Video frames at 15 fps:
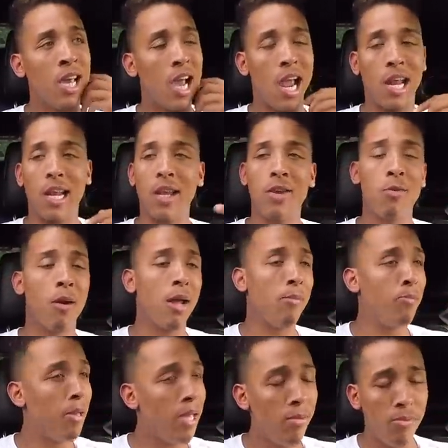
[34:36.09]
I ain't let nobody
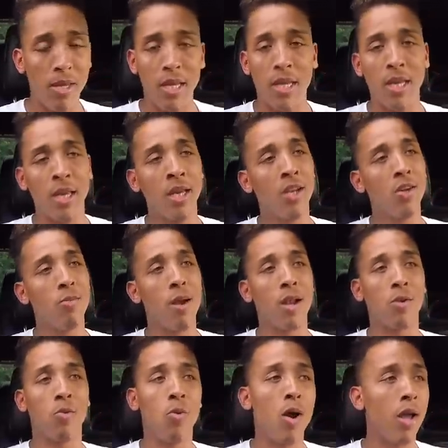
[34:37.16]
beat me, no
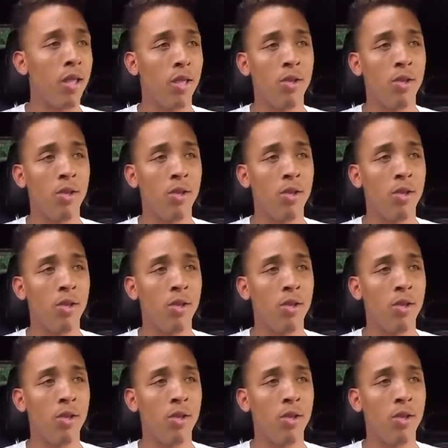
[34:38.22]
matter what.